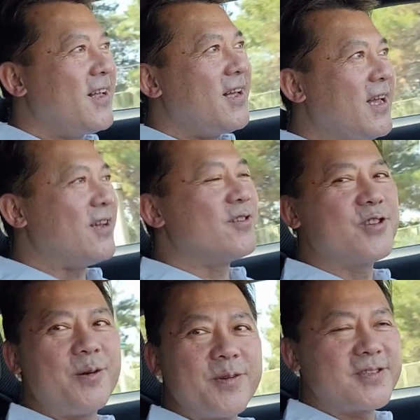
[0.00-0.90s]
Ain't no
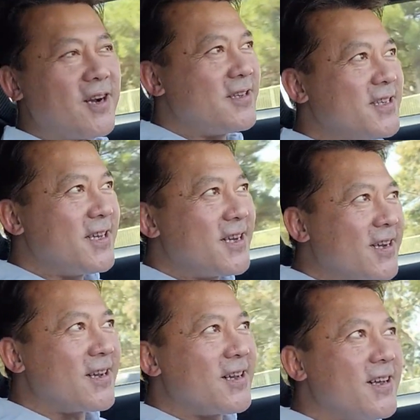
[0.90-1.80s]
turbocharging here.
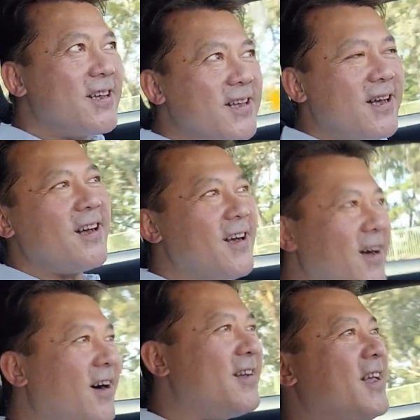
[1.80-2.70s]

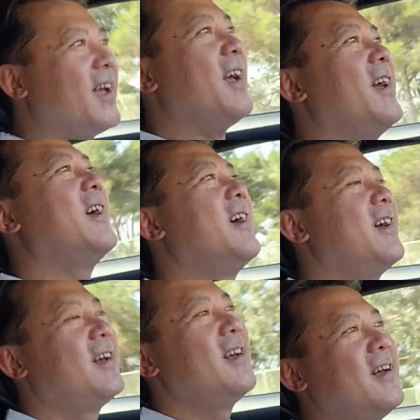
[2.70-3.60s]
Oh yeah.
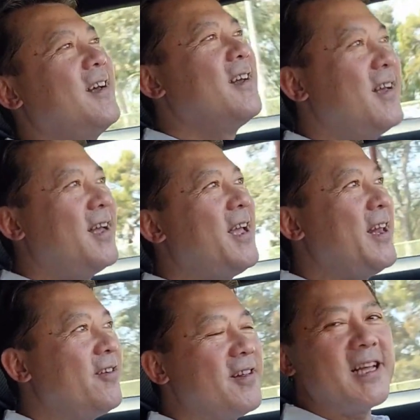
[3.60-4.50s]
Ain't
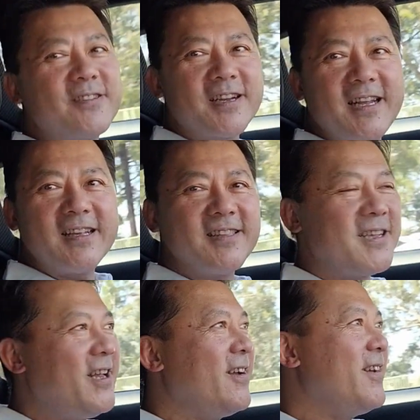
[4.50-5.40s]
no electric Tesla
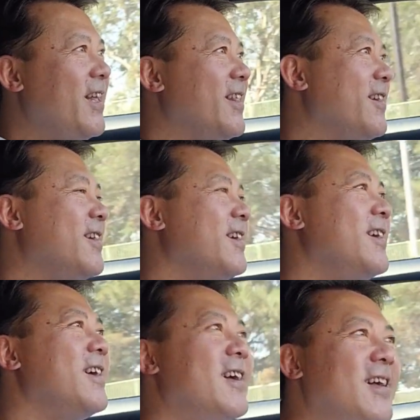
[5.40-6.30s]
here either.
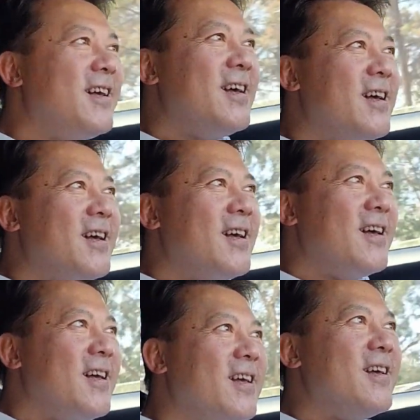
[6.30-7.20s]

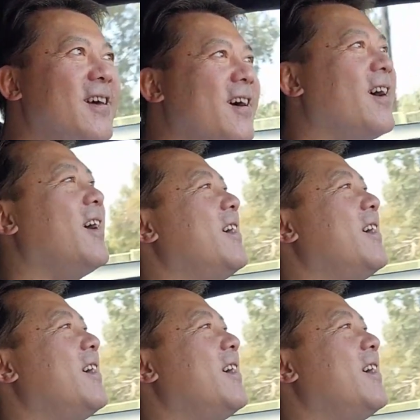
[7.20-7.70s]
Ah,